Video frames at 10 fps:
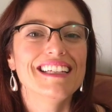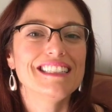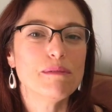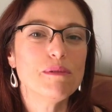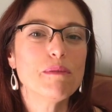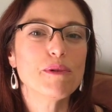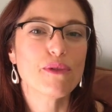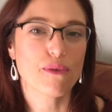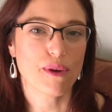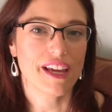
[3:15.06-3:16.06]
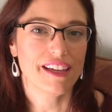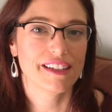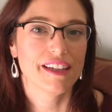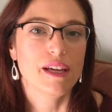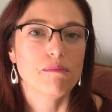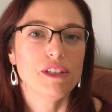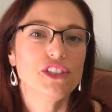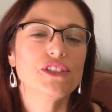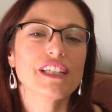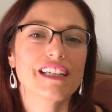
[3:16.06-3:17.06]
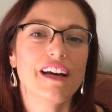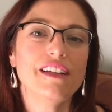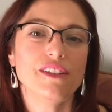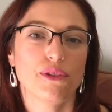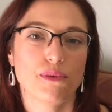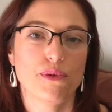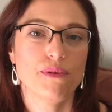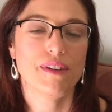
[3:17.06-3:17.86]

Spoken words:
Tip number 3, be sure to cut through the